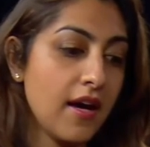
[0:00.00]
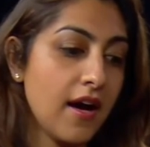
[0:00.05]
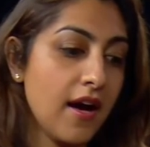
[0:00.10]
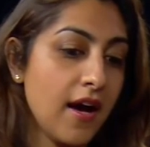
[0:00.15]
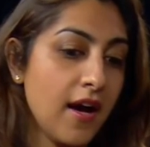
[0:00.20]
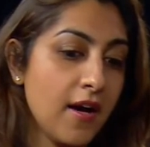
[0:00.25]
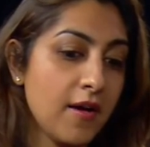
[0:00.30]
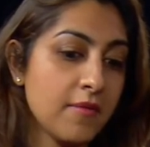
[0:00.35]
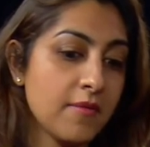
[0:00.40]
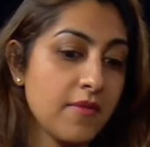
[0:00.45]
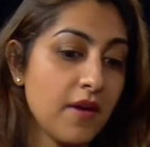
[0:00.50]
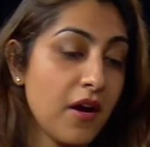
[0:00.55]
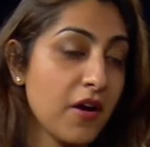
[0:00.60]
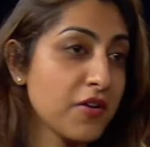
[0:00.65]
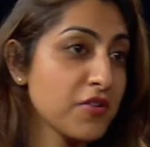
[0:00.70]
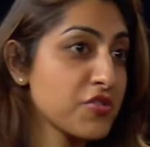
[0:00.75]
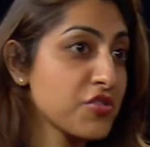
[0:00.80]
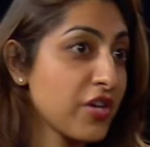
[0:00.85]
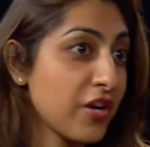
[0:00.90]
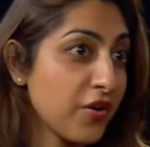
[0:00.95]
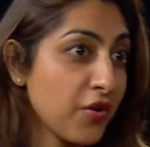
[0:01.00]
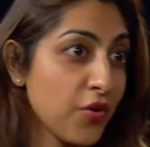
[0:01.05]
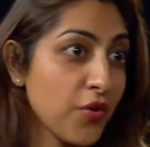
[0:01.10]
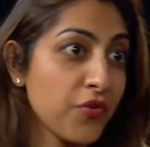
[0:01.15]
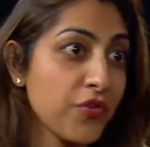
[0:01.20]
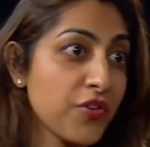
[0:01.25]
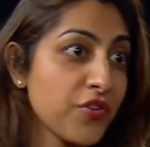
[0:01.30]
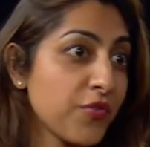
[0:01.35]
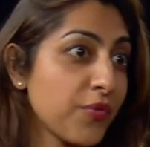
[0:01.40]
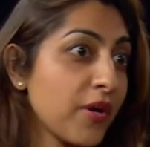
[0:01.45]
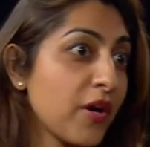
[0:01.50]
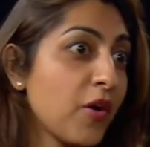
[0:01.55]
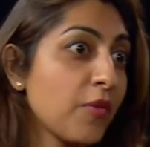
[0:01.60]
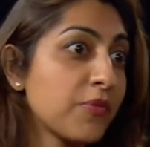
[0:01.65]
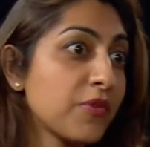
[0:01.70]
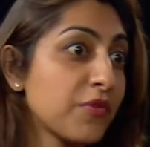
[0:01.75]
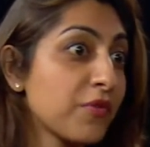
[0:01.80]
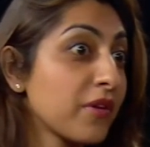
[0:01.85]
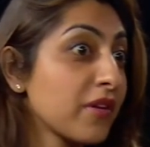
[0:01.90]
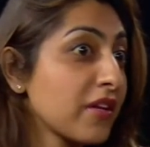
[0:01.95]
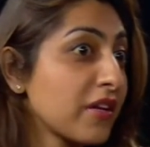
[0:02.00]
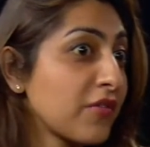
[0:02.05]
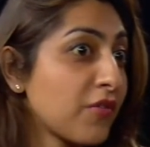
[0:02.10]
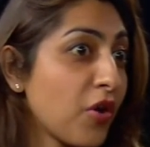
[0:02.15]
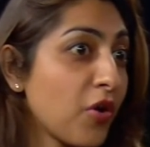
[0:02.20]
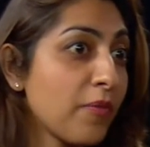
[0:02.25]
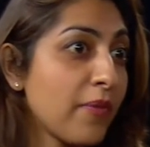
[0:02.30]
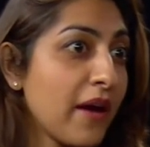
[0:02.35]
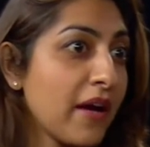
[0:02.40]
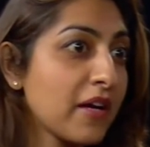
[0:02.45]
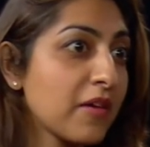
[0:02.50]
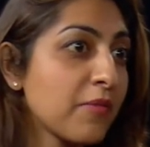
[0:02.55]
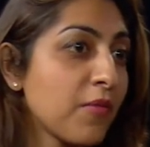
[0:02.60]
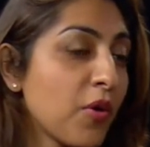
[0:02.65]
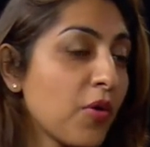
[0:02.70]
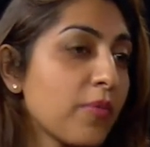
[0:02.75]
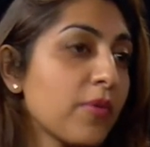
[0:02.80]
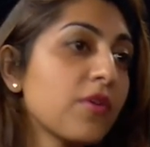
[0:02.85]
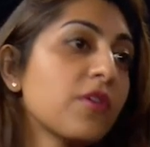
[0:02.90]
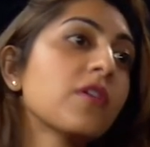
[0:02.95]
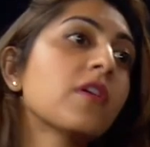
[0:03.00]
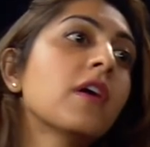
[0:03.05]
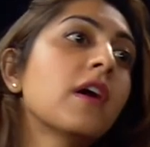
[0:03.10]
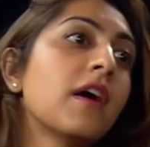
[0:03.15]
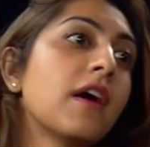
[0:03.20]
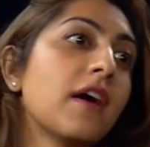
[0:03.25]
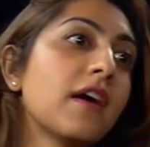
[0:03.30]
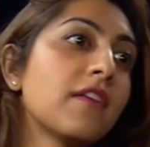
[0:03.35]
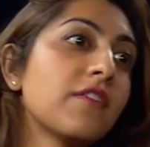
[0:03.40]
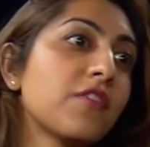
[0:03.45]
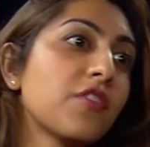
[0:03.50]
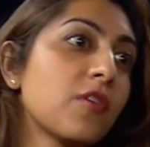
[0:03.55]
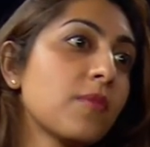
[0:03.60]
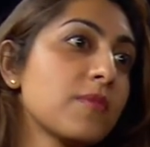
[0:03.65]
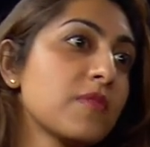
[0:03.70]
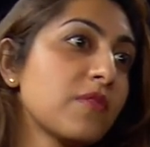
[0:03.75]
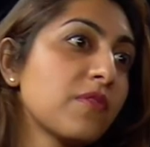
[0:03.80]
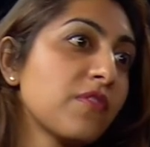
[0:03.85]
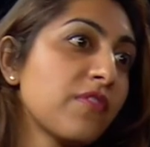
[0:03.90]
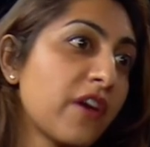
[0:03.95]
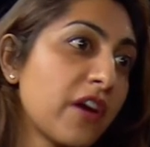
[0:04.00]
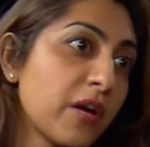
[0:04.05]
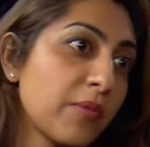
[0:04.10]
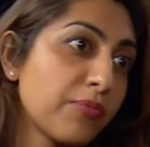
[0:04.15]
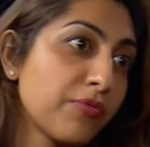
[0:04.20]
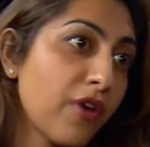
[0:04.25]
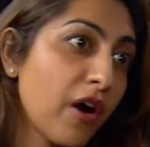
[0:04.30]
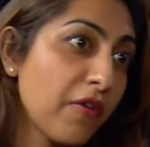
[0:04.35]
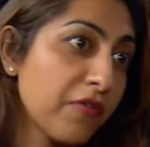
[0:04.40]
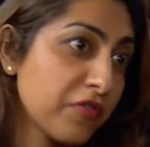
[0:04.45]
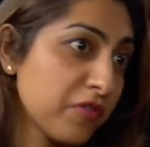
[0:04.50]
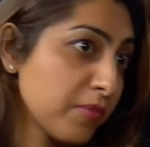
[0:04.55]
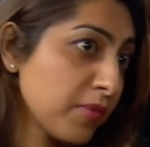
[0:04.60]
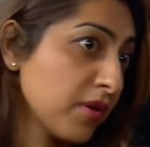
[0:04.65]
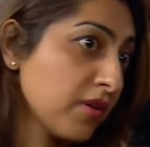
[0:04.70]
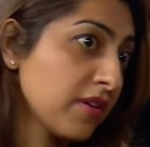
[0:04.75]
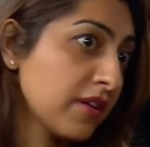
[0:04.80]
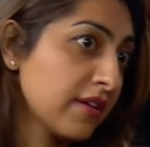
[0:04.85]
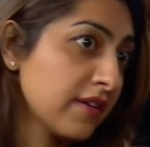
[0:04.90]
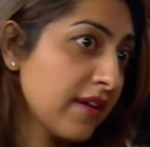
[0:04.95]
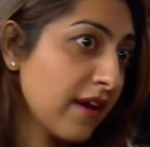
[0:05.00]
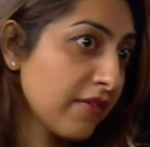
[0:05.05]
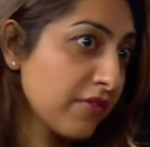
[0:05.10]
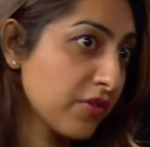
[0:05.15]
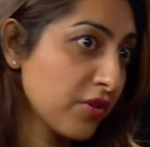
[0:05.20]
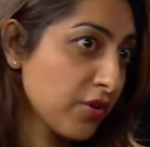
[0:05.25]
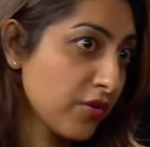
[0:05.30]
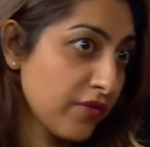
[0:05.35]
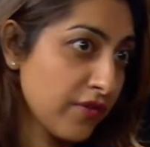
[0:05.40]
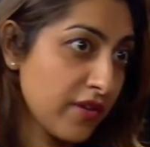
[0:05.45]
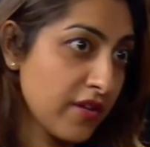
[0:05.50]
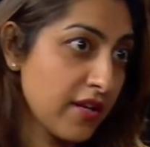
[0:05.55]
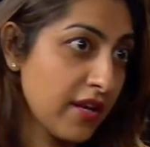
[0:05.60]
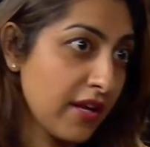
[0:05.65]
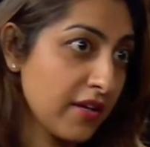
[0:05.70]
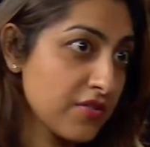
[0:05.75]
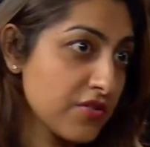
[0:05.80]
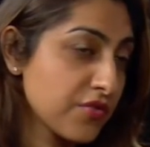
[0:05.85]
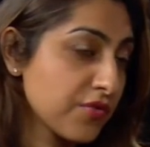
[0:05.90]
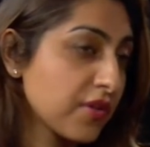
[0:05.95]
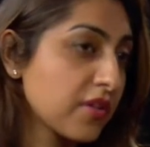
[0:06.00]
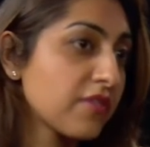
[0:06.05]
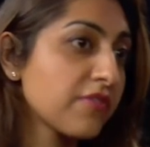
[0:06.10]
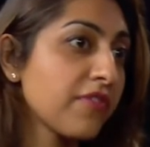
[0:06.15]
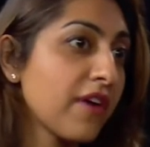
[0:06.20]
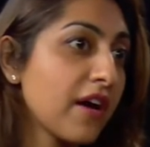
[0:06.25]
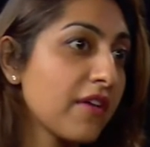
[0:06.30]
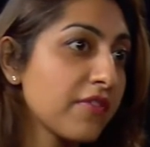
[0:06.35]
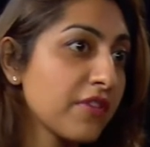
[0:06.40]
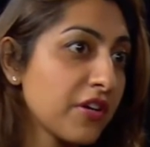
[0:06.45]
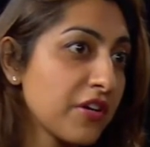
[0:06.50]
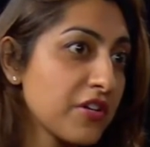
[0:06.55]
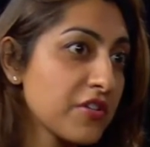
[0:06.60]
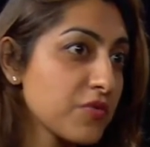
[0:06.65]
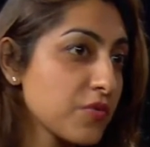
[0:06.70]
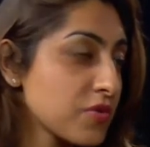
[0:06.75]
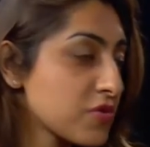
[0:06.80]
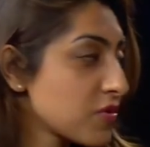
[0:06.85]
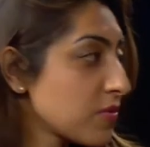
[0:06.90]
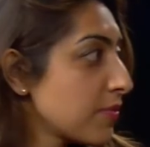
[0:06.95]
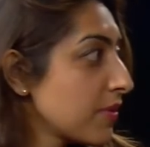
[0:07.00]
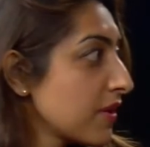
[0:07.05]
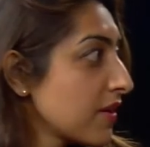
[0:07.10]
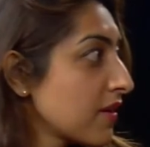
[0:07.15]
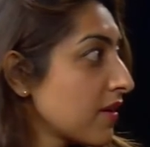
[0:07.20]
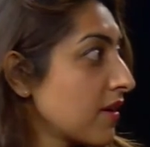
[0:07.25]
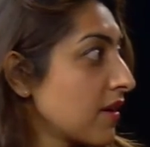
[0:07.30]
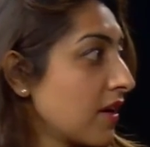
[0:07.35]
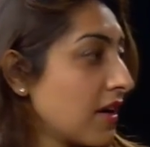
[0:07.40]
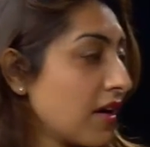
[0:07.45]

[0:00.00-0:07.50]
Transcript: Our shareholders, we hope to really grow BankMobile in terms of a very profitable endeavor over the next 3 to 5 years, which would be